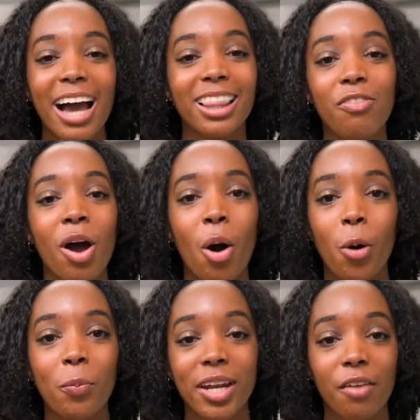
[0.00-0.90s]
I love how
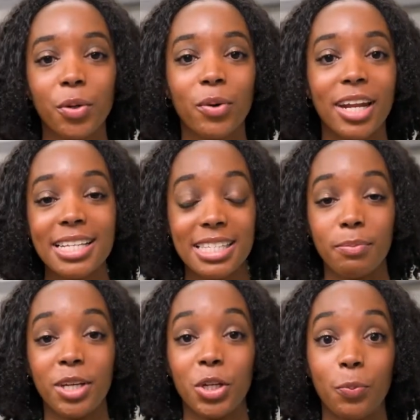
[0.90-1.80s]
open everyone is
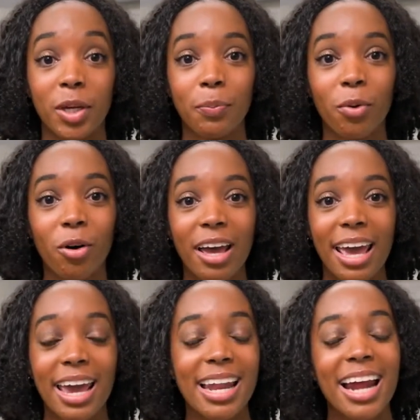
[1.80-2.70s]
to meet new people,
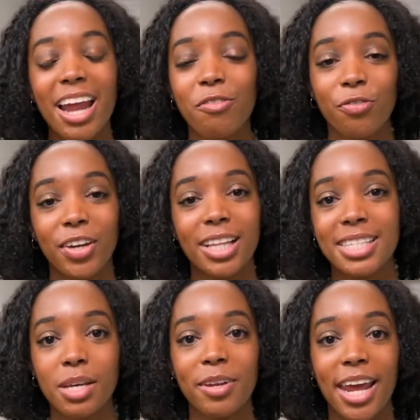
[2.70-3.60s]
and I never feel
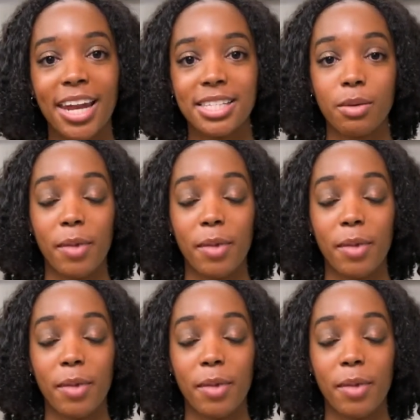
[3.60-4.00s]
intimidated to